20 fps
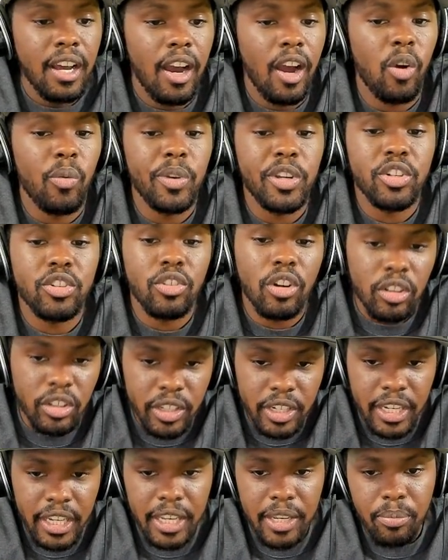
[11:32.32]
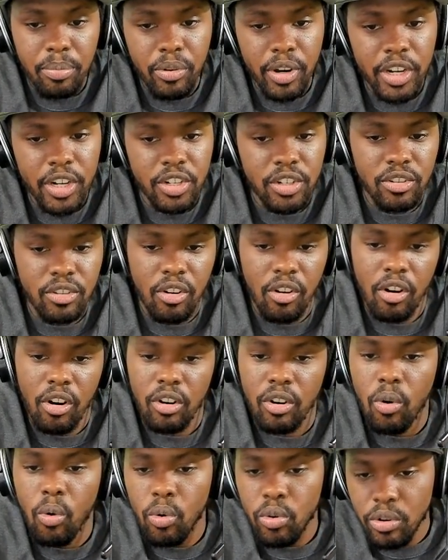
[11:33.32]
Are we struggling to get pressure? Are our
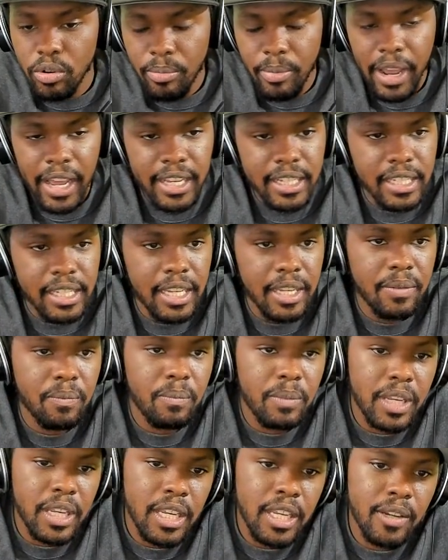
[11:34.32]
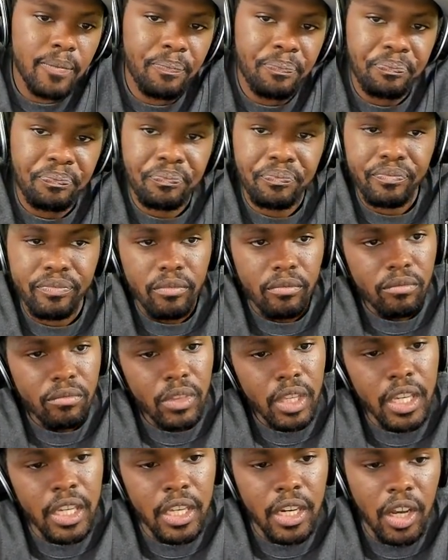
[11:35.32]
cornerbacks getting beat?
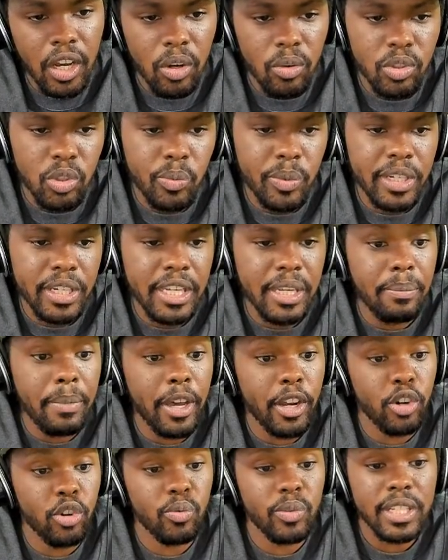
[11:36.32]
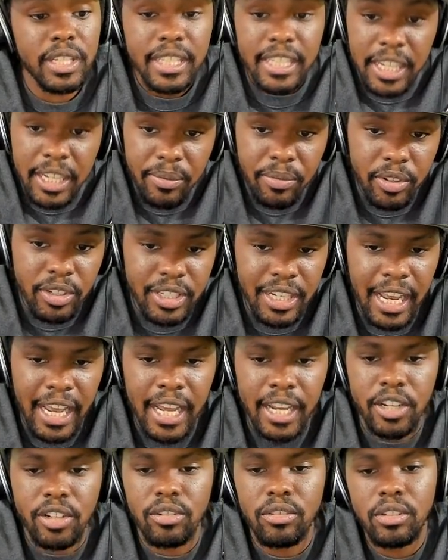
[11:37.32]
You know, do we need better receivers?
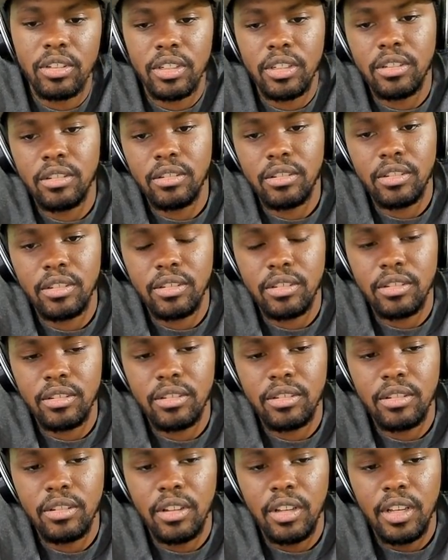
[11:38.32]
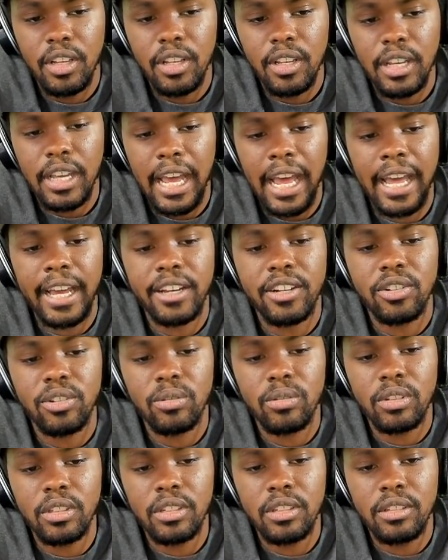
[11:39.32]
Actually,
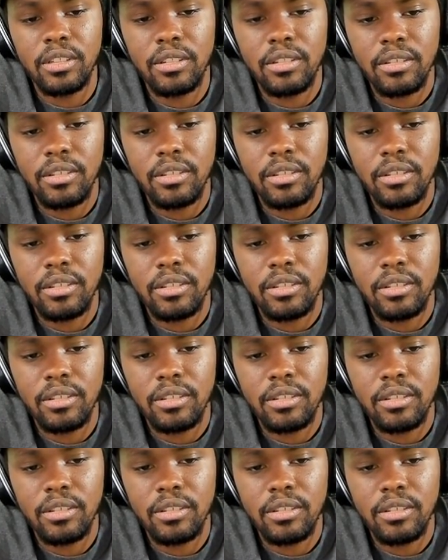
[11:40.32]
actually.